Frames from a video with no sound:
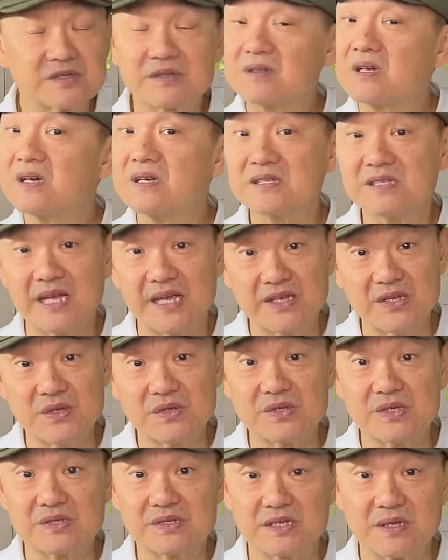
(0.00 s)
Thursday
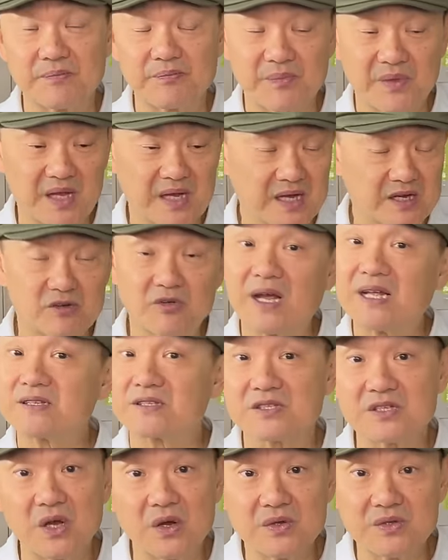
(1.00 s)
uses them, Grant
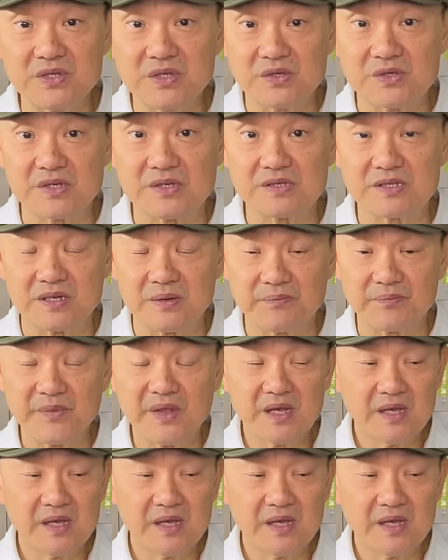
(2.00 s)
Stone uses them,